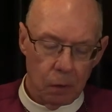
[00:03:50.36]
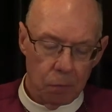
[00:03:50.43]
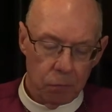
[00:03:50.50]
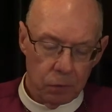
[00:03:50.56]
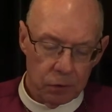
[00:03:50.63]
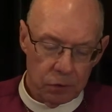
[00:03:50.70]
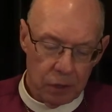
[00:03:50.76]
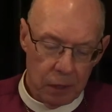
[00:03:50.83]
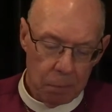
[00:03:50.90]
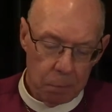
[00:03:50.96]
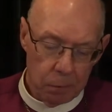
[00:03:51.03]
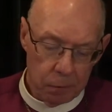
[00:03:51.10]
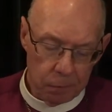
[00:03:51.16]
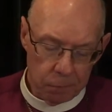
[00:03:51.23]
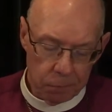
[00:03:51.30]
For
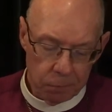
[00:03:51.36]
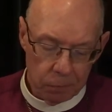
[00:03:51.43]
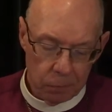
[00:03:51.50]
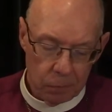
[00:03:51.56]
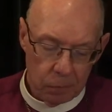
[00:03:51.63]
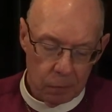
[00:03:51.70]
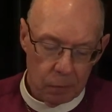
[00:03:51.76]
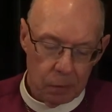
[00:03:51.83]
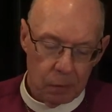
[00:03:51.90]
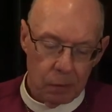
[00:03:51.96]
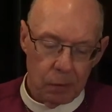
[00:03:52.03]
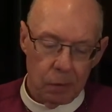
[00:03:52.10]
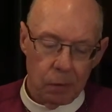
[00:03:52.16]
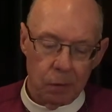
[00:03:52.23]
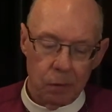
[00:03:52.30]
example,
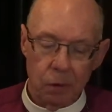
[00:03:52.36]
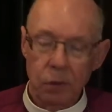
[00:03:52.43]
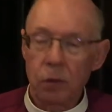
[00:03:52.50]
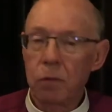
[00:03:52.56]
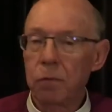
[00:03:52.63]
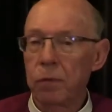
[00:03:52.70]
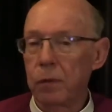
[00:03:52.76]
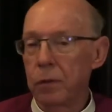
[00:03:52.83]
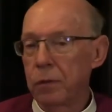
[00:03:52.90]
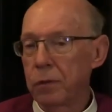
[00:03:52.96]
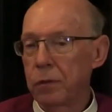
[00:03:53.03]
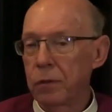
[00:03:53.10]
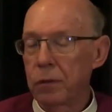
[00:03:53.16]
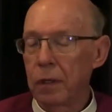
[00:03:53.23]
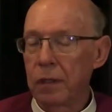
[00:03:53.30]
the
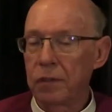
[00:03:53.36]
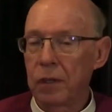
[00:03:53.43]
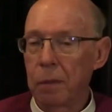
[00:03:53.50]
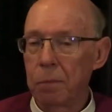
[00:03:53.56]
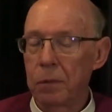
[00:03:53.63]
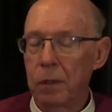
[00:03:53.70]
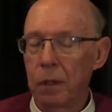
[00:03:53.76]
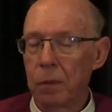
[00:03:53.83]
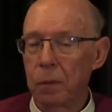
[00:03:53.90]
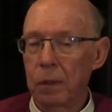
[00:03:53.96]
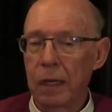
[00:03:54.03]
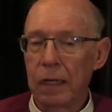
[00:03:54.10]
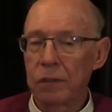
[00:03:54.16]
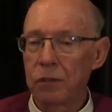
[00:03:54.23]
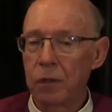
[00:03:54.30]
universe, as I'm told,
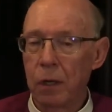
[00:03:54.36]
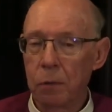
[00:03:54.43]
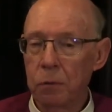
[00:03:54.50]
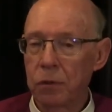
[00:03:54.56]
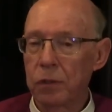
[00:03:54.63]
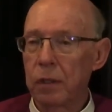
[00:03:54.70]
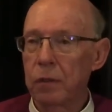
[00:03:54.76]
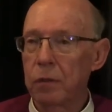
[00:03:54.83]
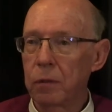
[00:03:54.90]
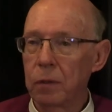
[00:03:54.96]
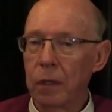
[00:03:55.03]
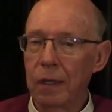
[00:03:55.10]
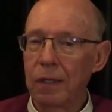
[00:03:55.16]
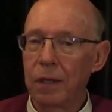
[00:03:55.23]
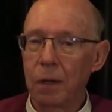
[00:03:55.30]
has no center
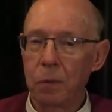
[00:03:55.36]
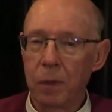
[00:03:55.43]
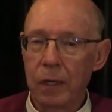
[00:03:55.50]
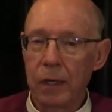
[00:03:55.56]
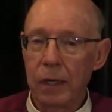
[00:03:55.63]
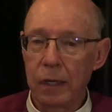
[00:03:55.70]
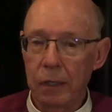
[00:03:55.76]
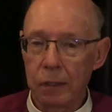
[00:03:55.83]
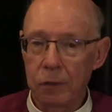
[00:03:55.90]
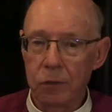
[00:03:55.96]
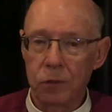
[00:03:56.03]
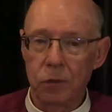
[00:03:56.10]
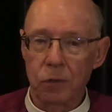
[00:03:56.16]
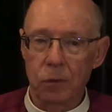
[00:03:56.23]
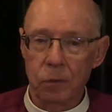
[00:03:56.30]
and no
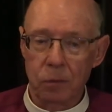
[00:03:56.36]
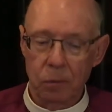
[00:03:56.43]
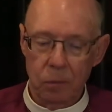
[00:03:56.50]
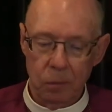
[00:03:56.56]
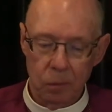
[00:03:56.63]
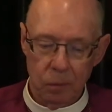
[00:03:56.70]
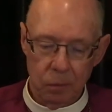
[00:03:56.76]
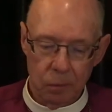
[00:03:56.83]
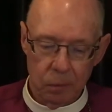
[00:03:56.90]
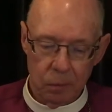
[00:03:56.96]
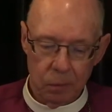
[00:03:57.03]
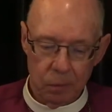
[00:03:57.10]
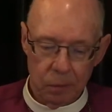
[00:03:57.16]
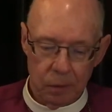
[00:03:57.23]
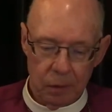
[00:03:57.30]
edge.
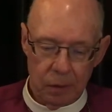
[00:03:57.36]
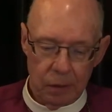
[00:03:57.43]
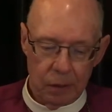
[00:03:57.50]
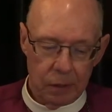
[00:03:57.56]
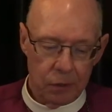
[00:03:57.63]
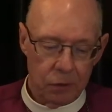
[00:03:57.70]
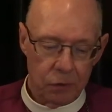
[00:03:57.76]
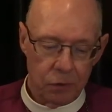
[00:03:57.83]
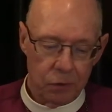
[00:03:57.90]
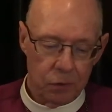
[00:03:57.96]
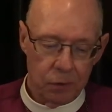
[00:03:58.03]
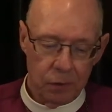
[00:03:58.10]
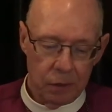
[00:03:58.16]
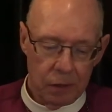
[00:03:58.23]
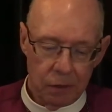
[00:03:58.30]
It is
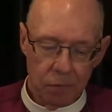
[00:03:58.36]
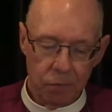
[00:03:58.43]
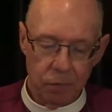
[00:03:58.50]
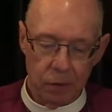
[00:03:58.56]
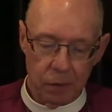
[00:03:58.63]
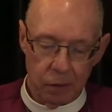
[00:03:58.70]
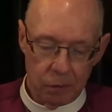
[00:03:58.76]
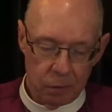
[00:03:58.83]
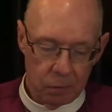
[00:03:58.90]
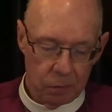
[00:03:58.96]
infinite.